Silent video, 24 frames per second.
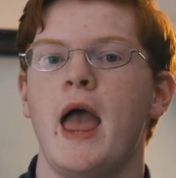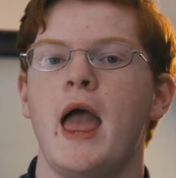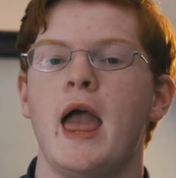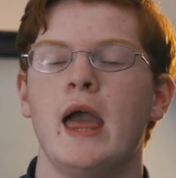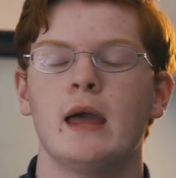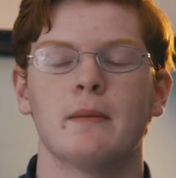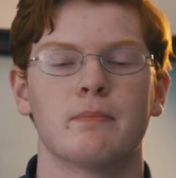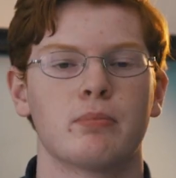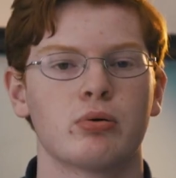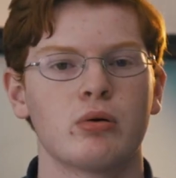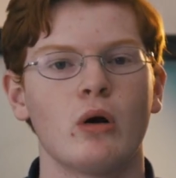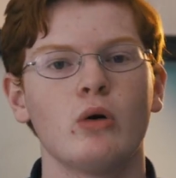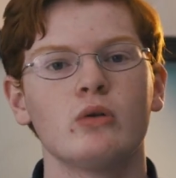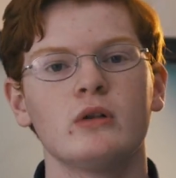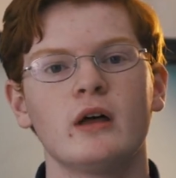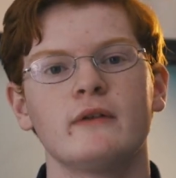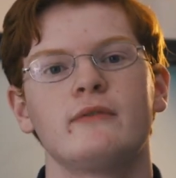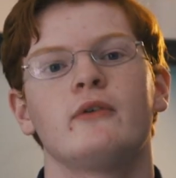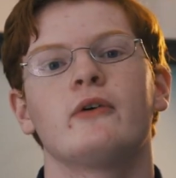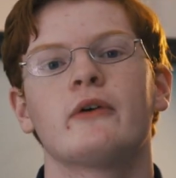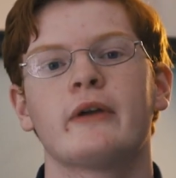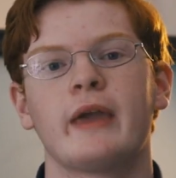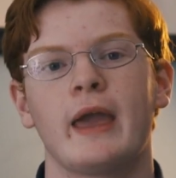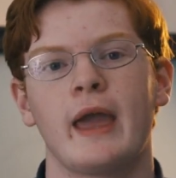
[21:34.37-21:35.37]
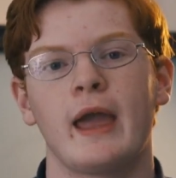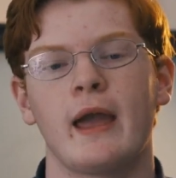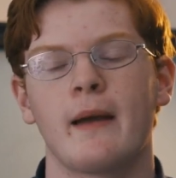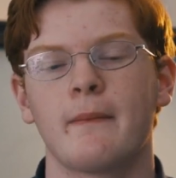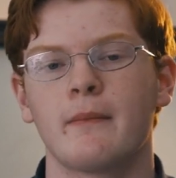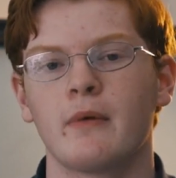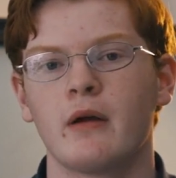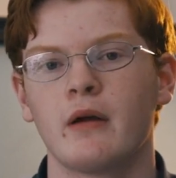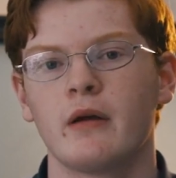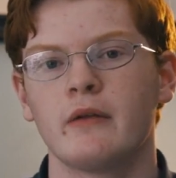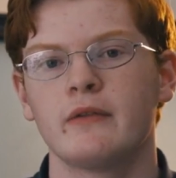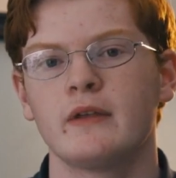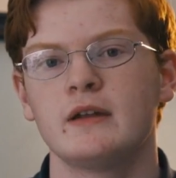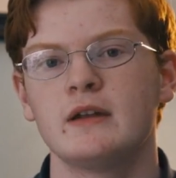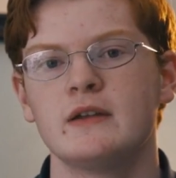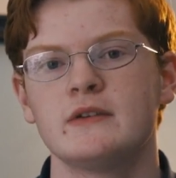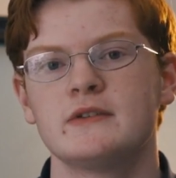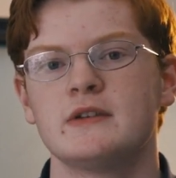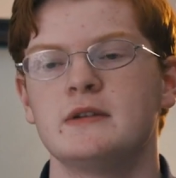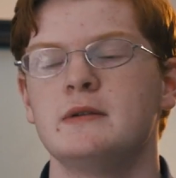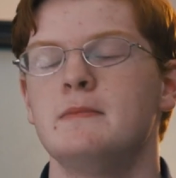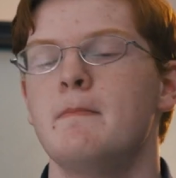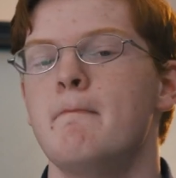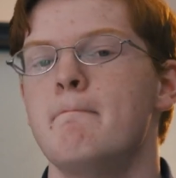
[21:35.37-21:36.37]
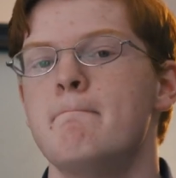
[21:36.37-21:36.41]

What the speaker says: a pro-level camera that isn't